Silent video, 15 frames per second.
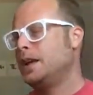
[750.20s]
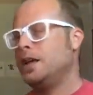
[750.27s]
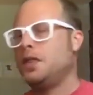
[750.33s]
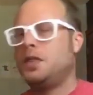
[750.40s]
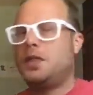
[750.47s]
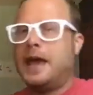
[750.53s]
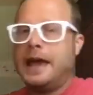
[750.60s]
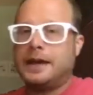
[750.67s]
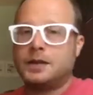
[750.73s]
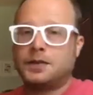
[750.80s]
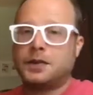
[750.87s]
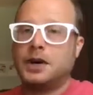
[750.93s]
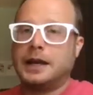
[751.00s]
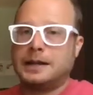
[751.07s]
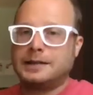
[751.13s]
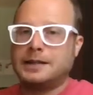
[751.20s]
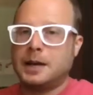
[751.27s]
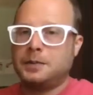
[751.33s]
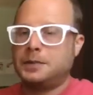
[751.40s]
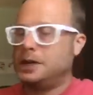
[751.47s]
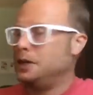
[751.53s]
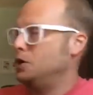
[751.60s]
Thanks for
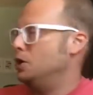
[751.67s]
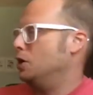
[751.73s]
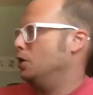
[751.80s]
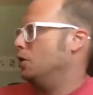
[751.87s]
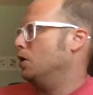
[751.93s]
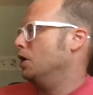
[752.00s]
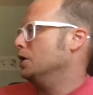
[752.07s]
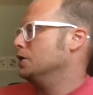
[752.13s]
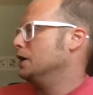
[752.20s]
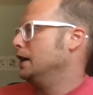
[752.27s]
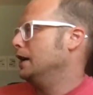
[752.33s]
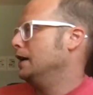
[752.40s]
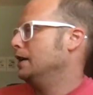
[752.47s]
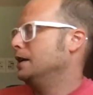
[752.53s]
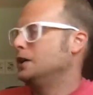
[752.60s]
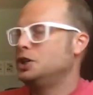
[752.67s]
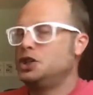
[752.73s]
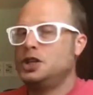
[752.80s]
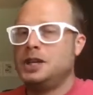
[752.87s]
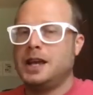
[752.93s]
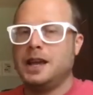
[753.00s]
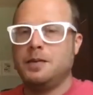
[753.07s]
accepting no, RJ. She
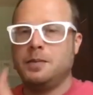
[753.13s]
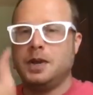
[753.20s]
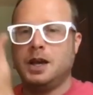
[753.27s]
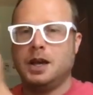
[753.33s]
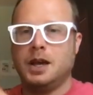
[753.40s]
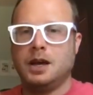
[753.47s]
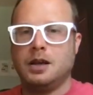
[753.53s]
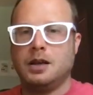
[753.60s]
gave me a